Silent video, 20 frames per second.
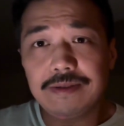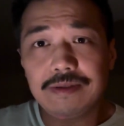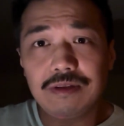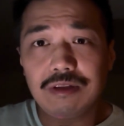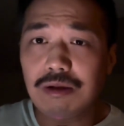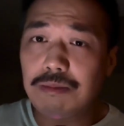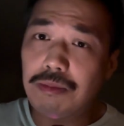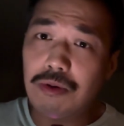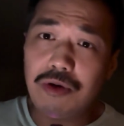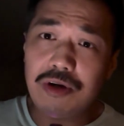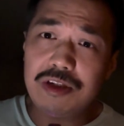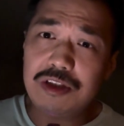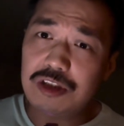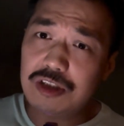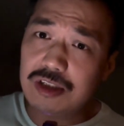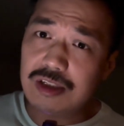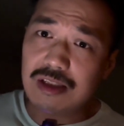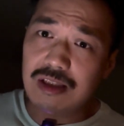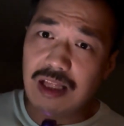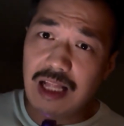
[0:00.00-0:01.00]
The boy is
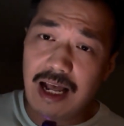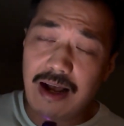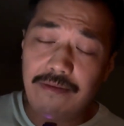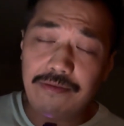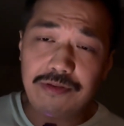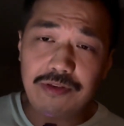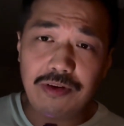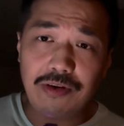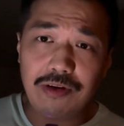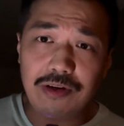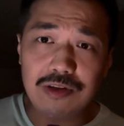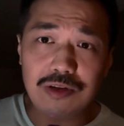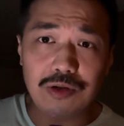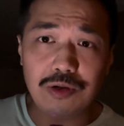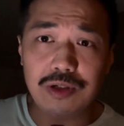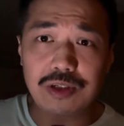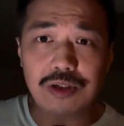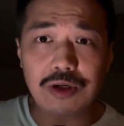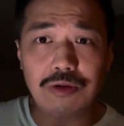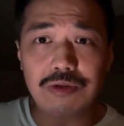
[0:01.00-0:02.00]
just left to
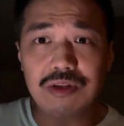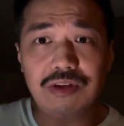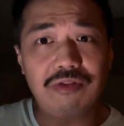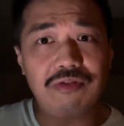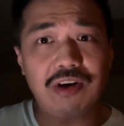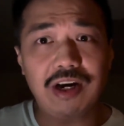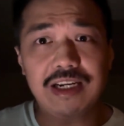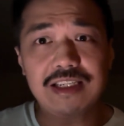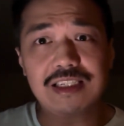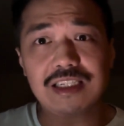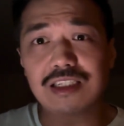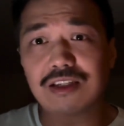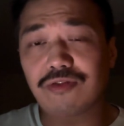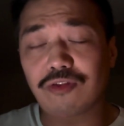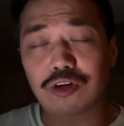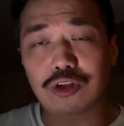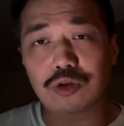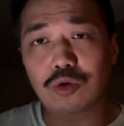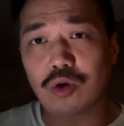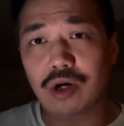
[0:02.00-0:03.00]
his own devices
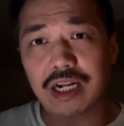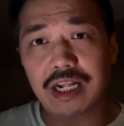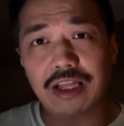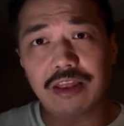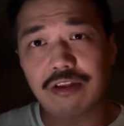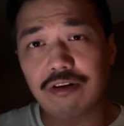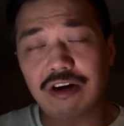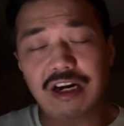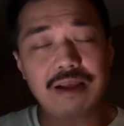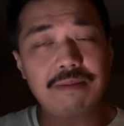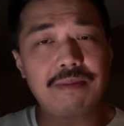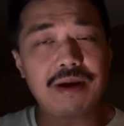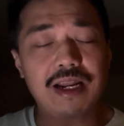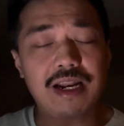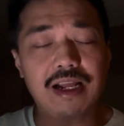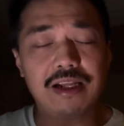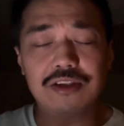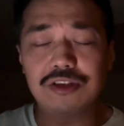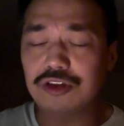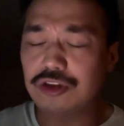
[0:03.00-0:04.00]
for 20, 30
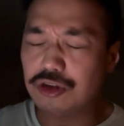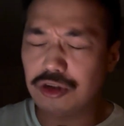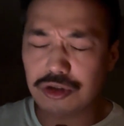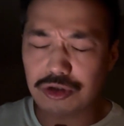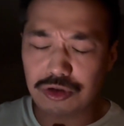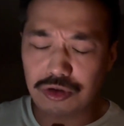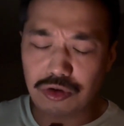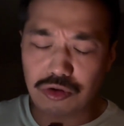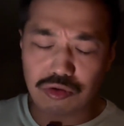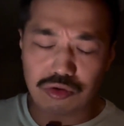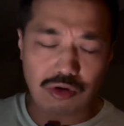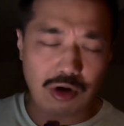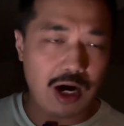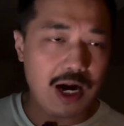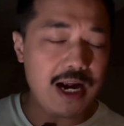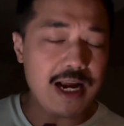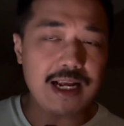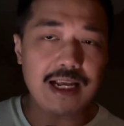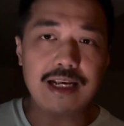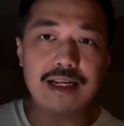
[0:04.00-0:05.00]
minutes, just
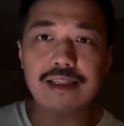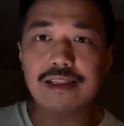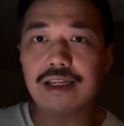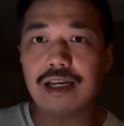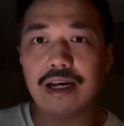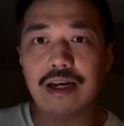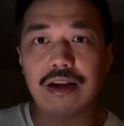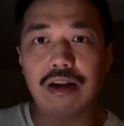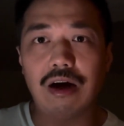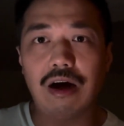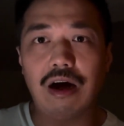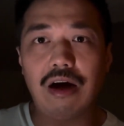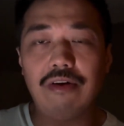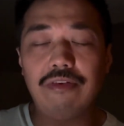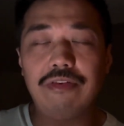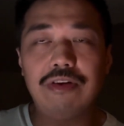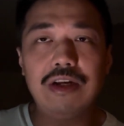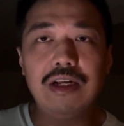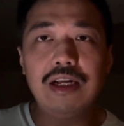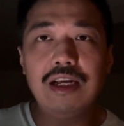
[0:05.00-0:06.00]
crying his head off,
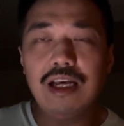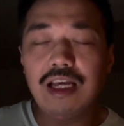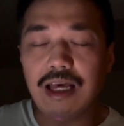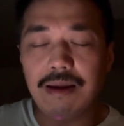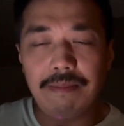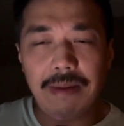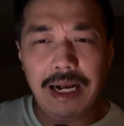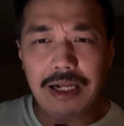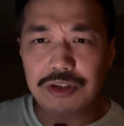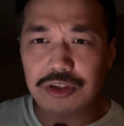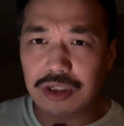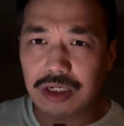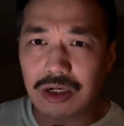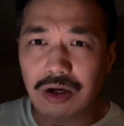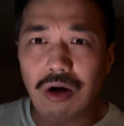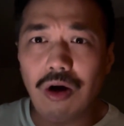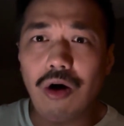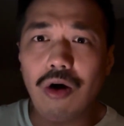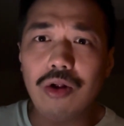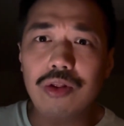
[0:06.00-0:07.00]
imagining
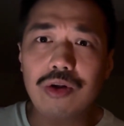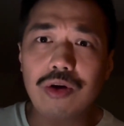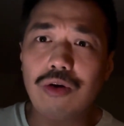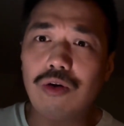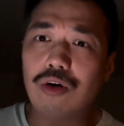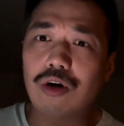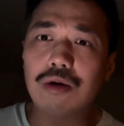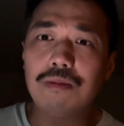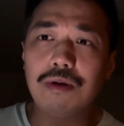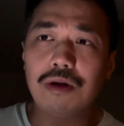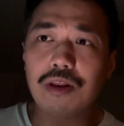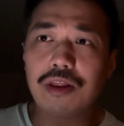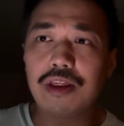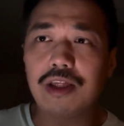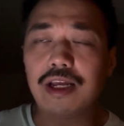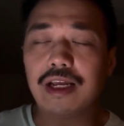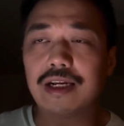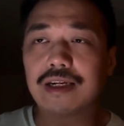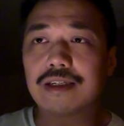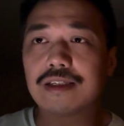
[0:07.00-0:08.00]
all the horrible
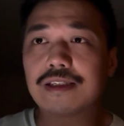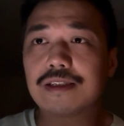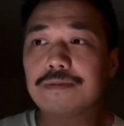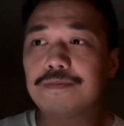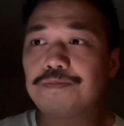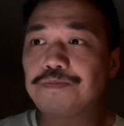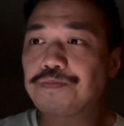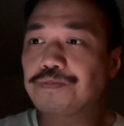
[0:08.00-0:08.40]
things.